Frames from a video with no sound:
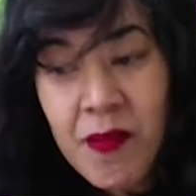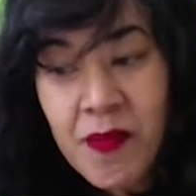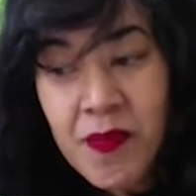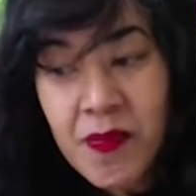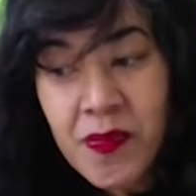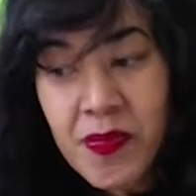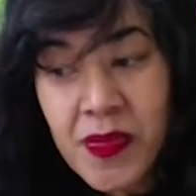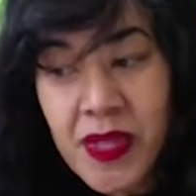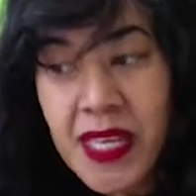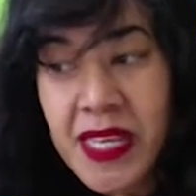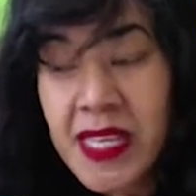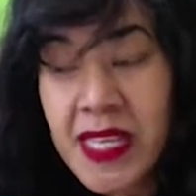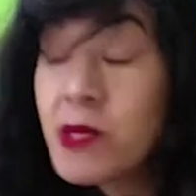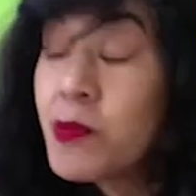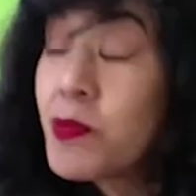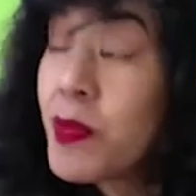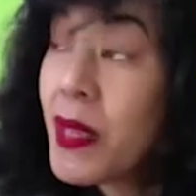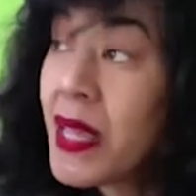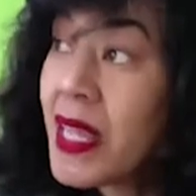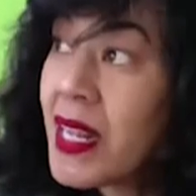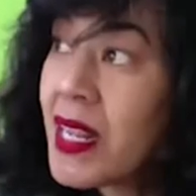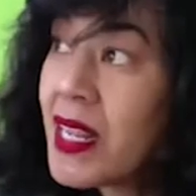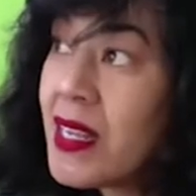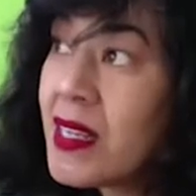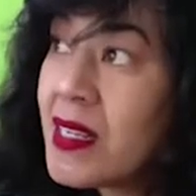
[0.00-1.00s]
he's
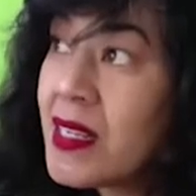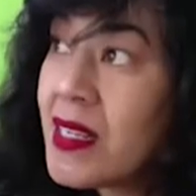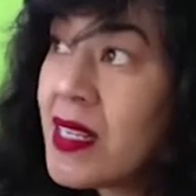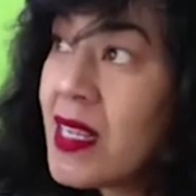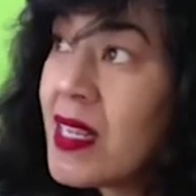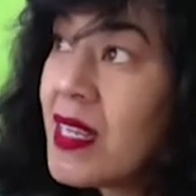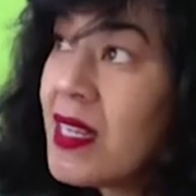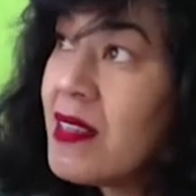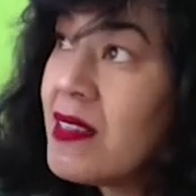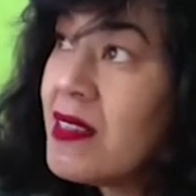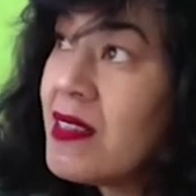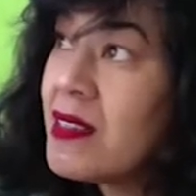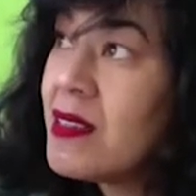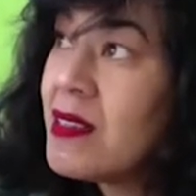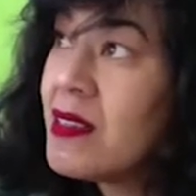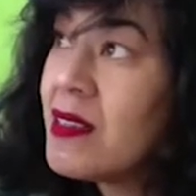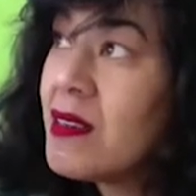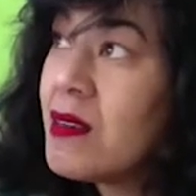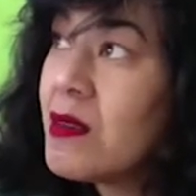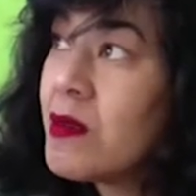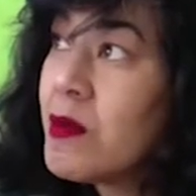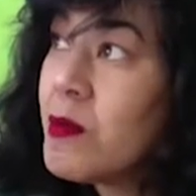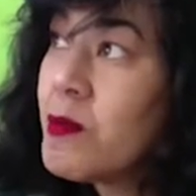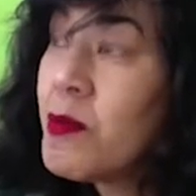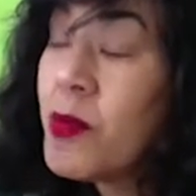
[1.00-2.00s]
buried in
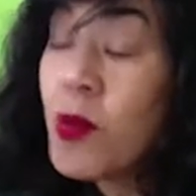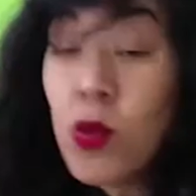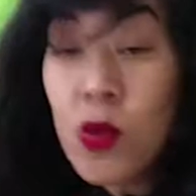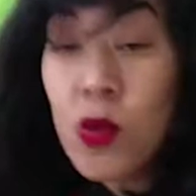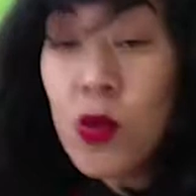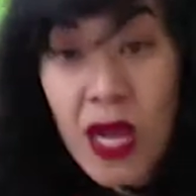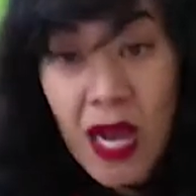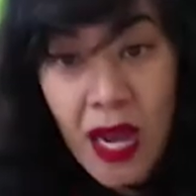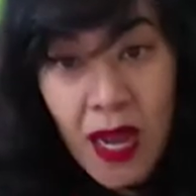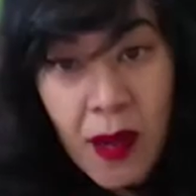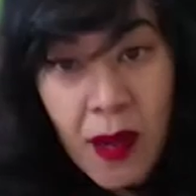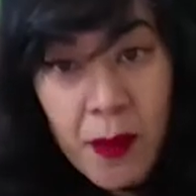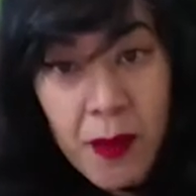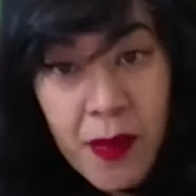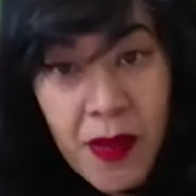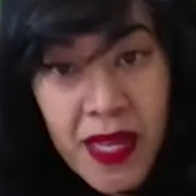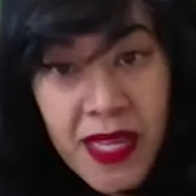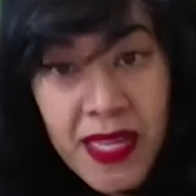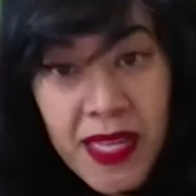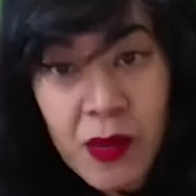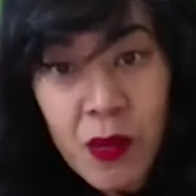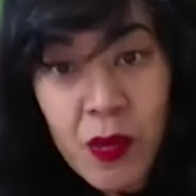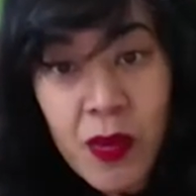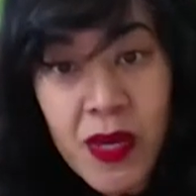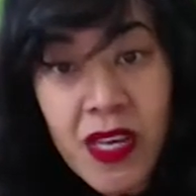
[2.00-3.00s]
Bukap,
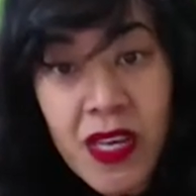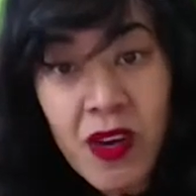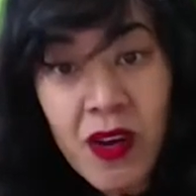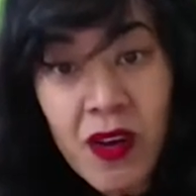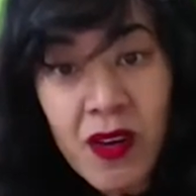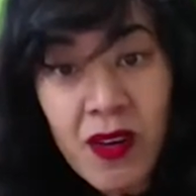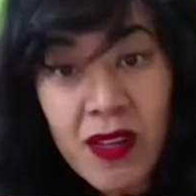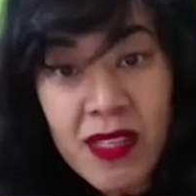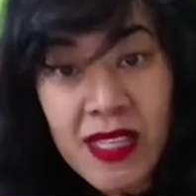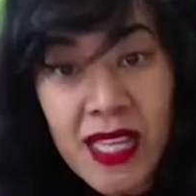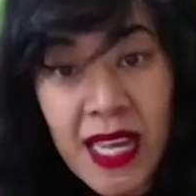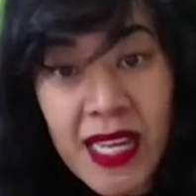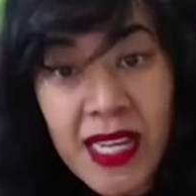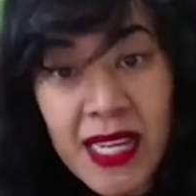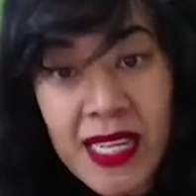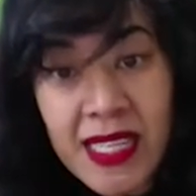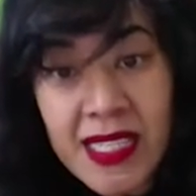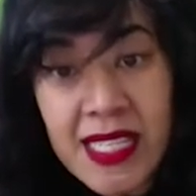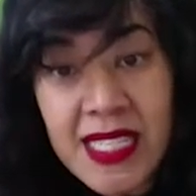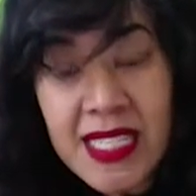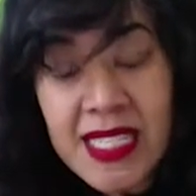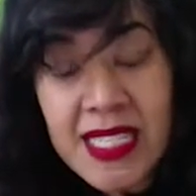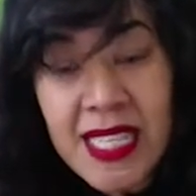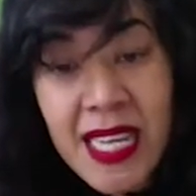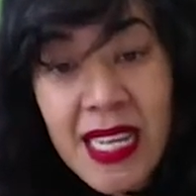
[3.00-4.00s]
and we are
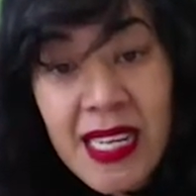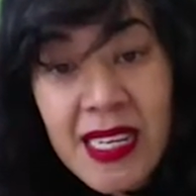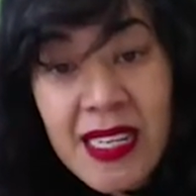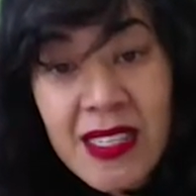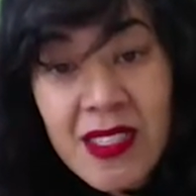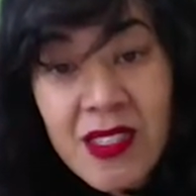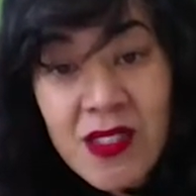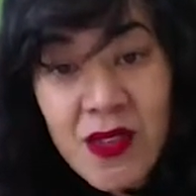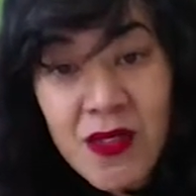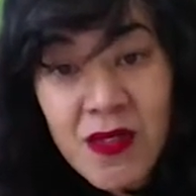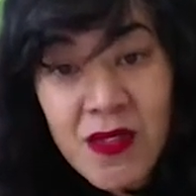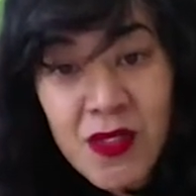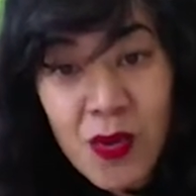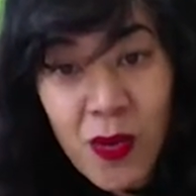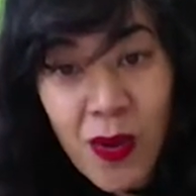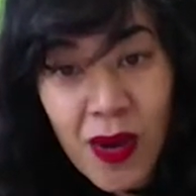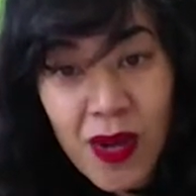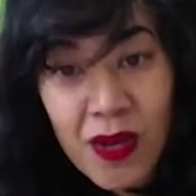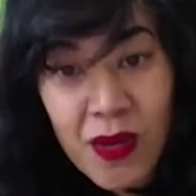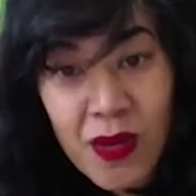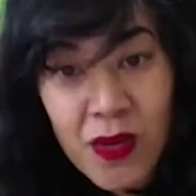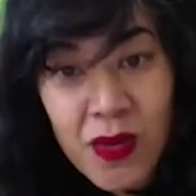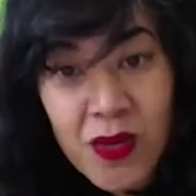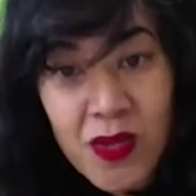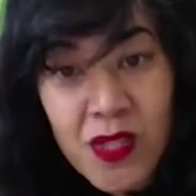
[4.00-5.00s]
direct descendants of
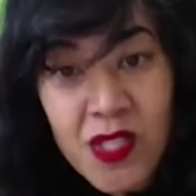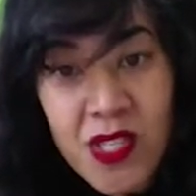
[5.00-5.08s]
Twanguru.